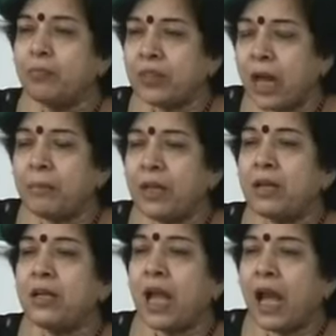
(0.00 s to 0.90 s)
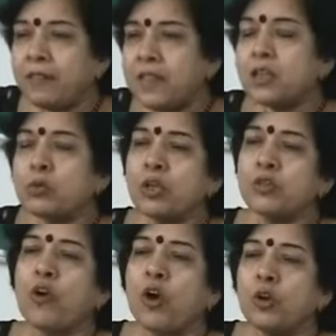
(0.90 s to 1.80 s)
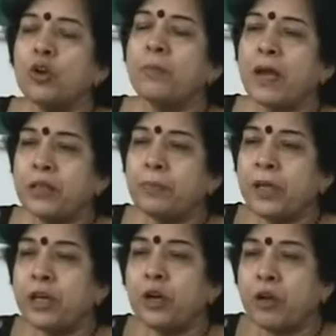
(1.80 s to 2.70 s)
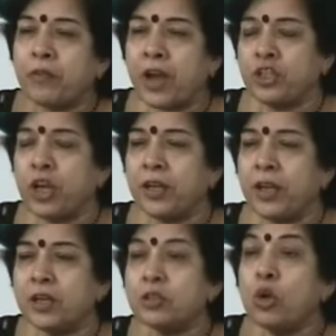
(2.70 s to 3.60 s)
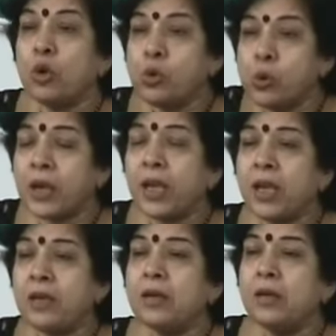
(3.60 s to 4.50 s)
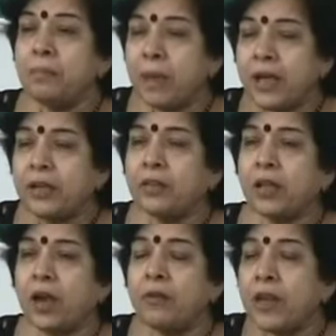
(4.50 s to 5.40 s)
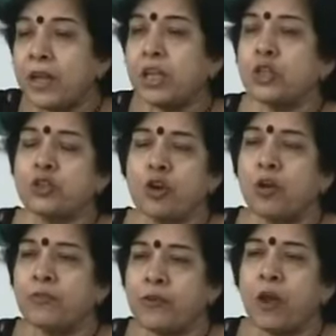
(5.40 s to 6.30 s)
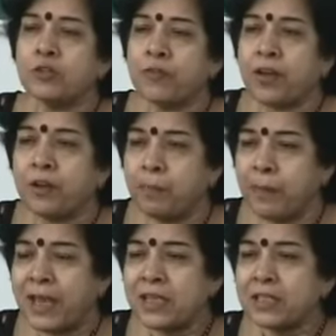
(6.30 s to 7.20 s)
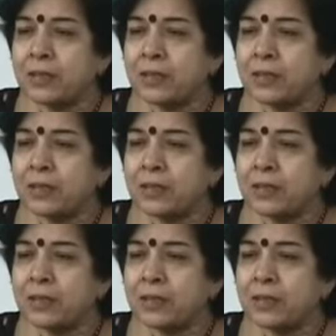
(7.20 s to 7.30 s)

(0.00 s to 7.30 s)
Tamil and this was followed by the period of Acharyas who again made a very strong philosophical base